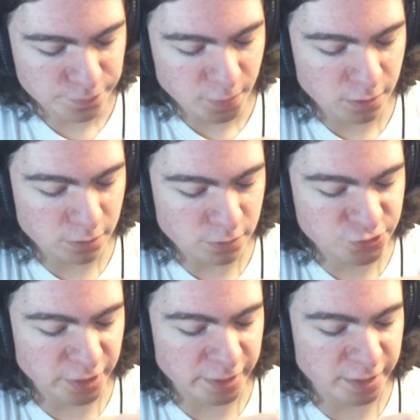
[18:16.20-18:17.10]

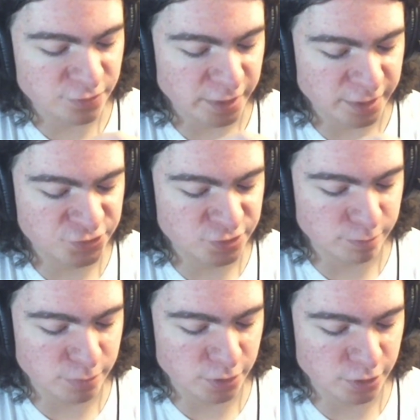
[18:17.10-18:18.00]
looks like it's, like,
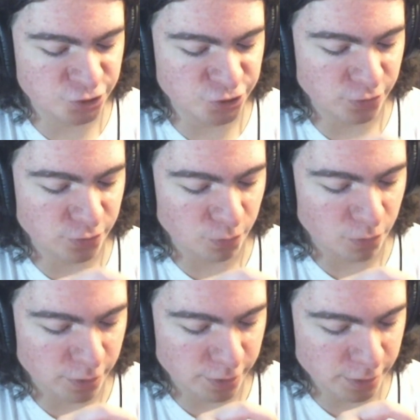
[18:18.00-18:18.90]
submerged
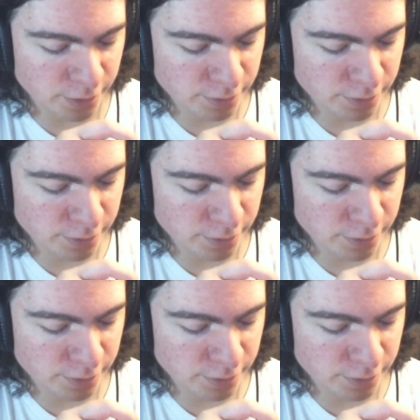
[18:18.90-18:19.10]
underwater.